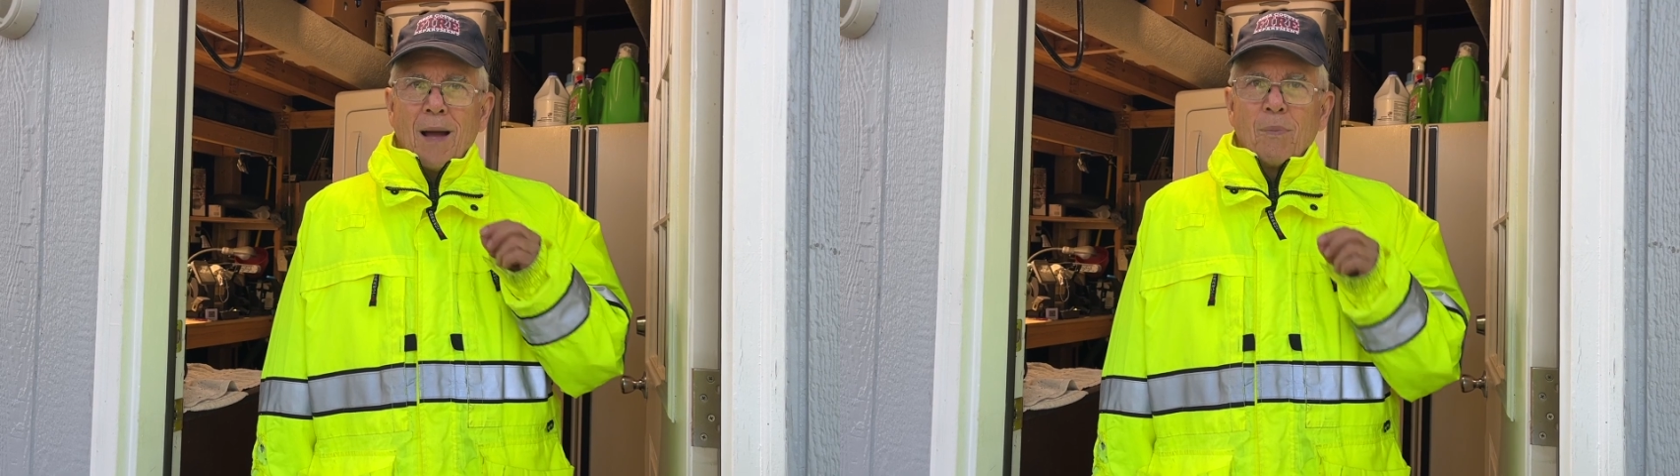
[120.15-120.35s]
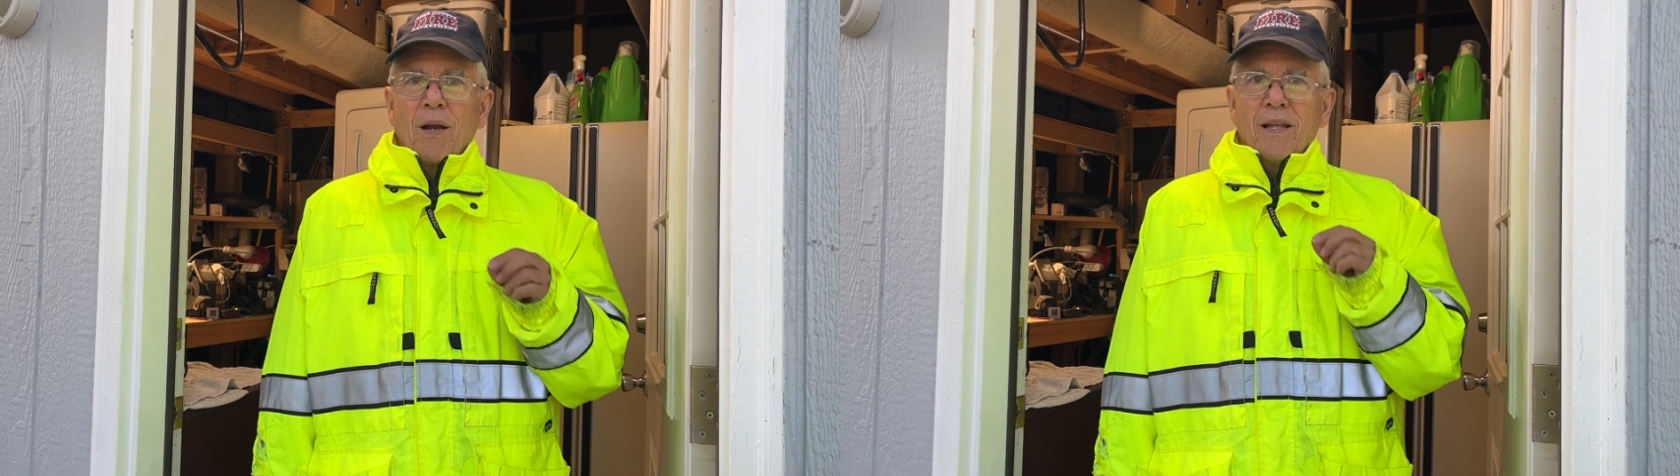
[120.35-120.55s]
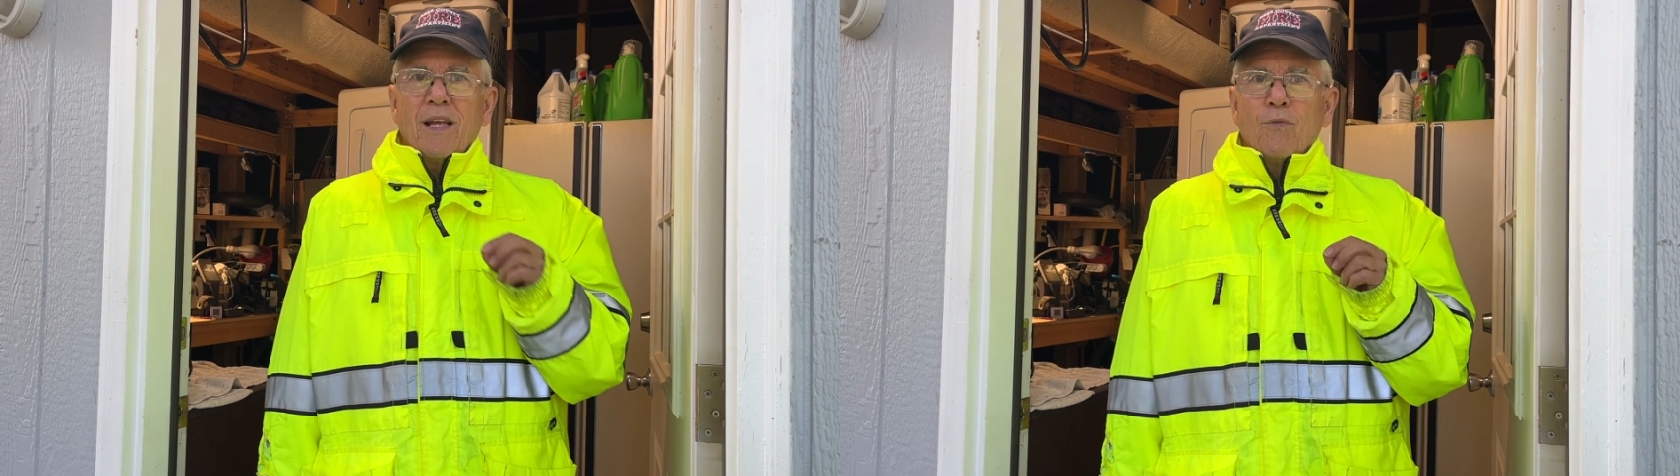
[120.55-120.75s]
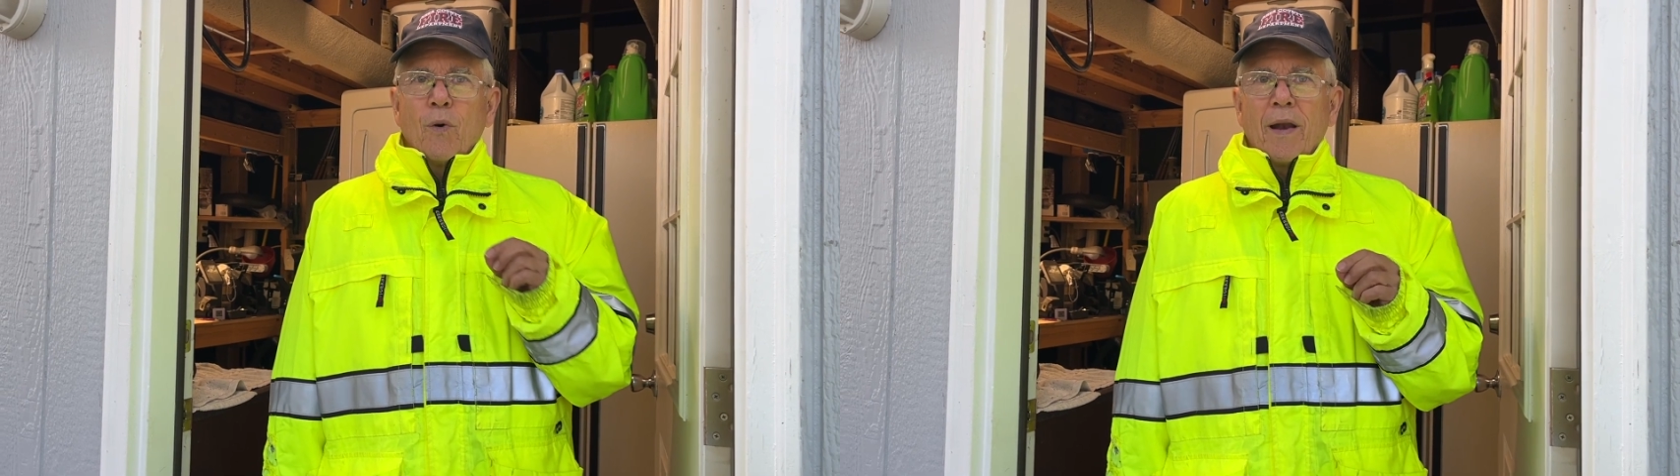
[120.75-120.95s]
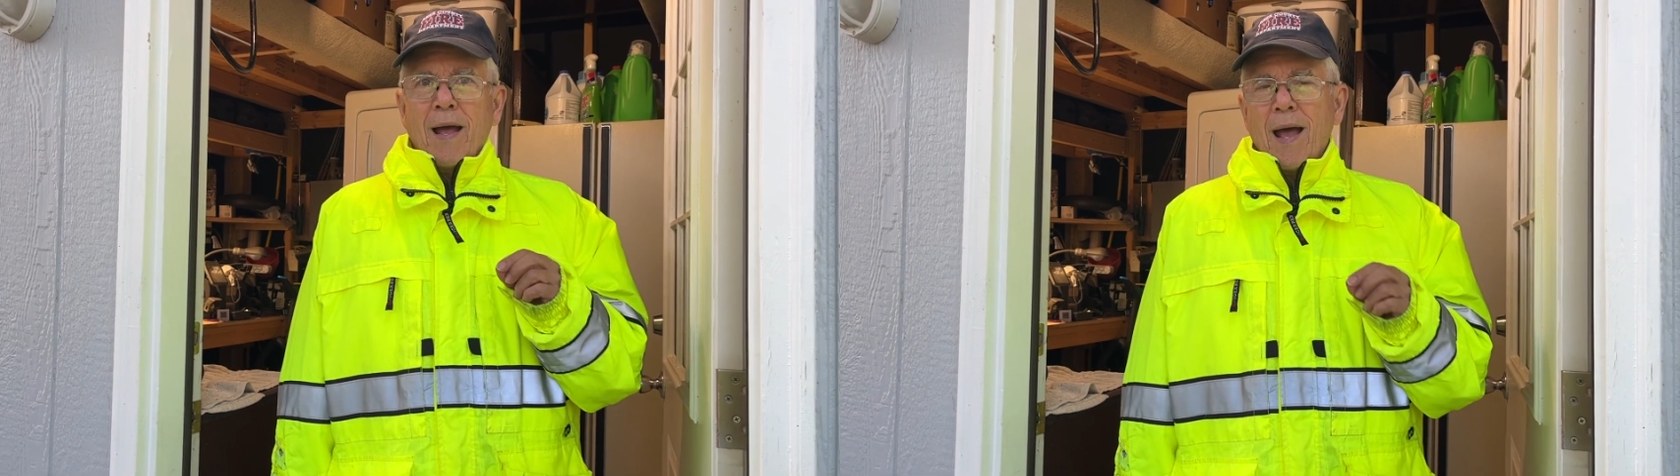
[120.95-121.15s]
believe
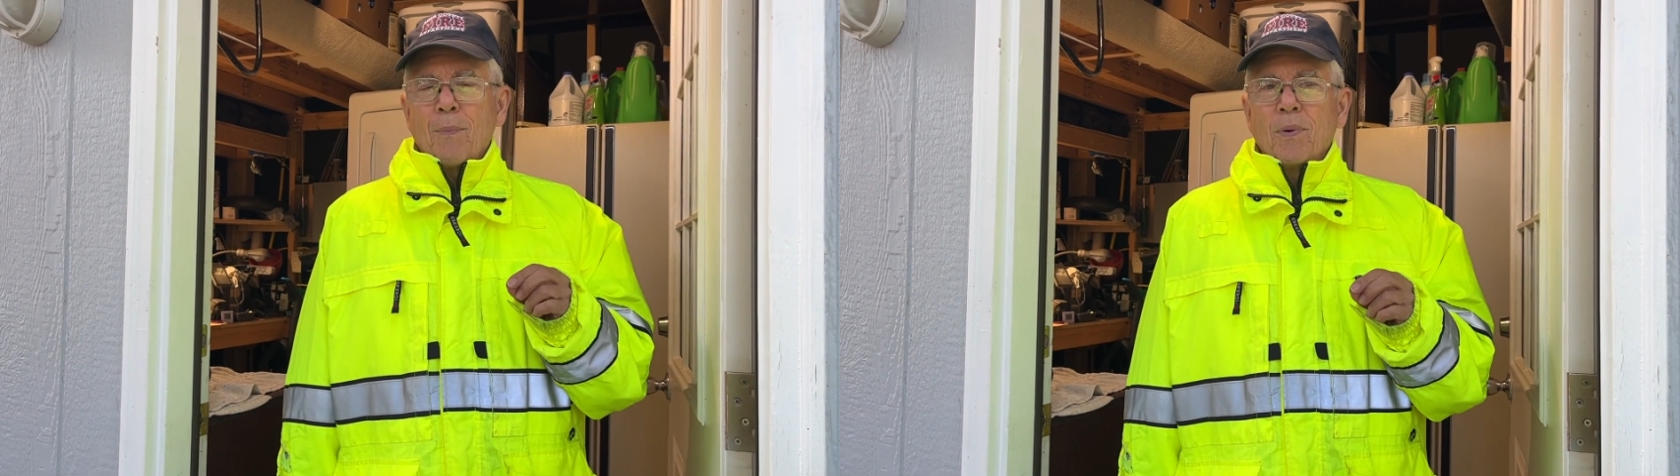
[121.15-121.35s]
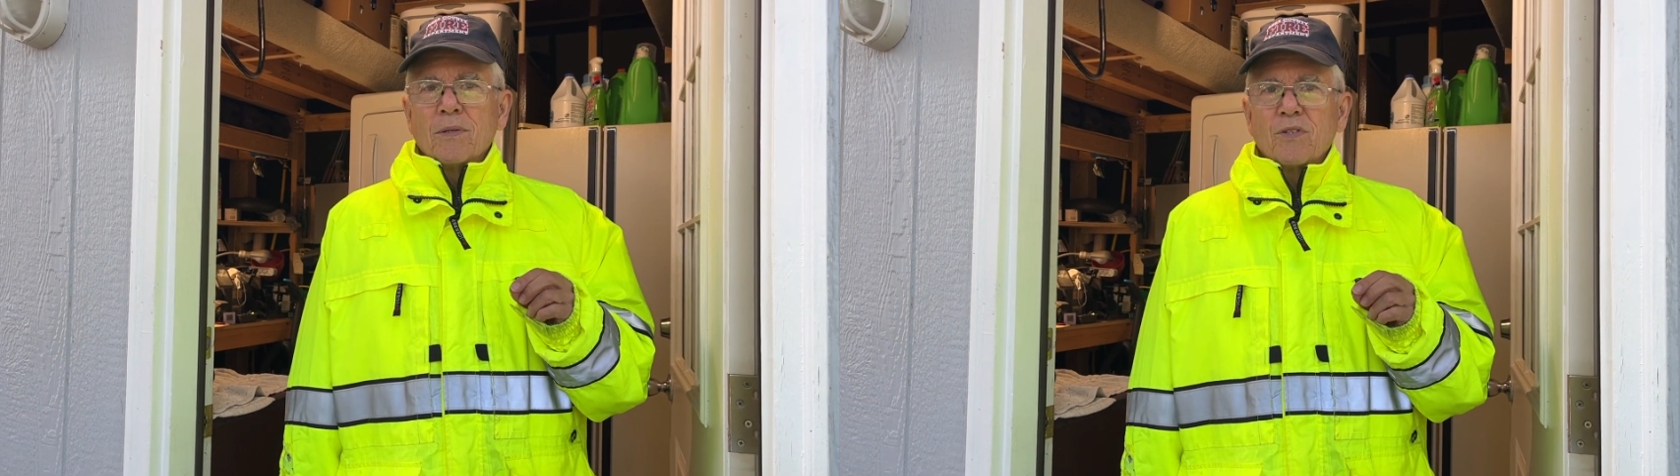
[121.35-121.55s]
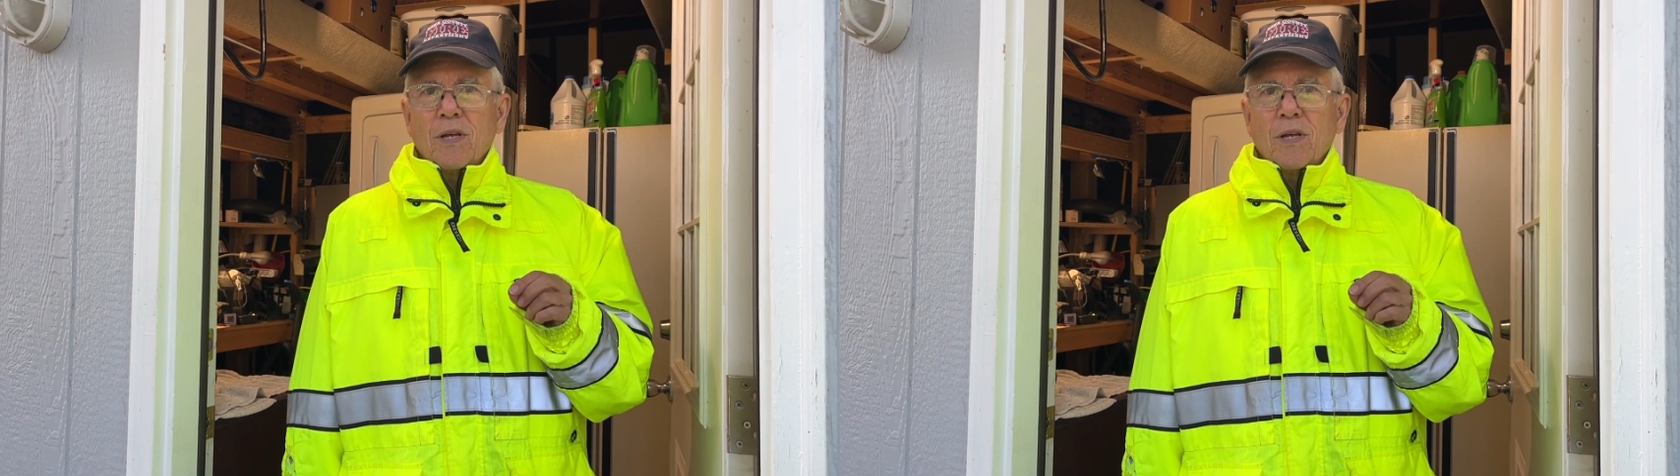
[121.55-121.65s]
what happens